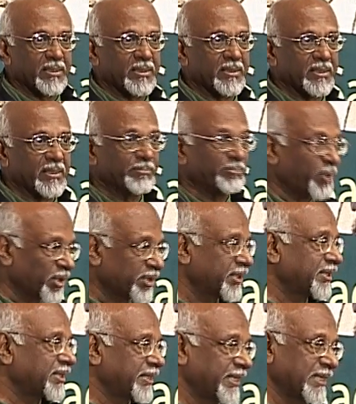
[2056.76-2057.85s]

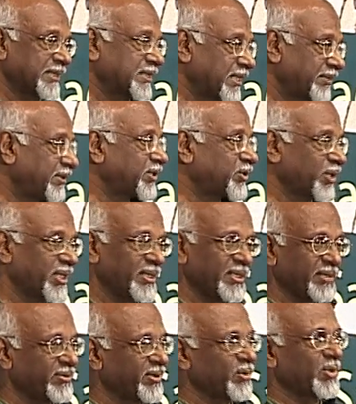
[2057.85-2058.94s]
important text even
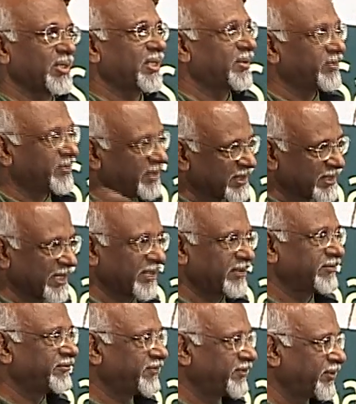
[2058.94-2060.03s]
today, even though now it's kind of,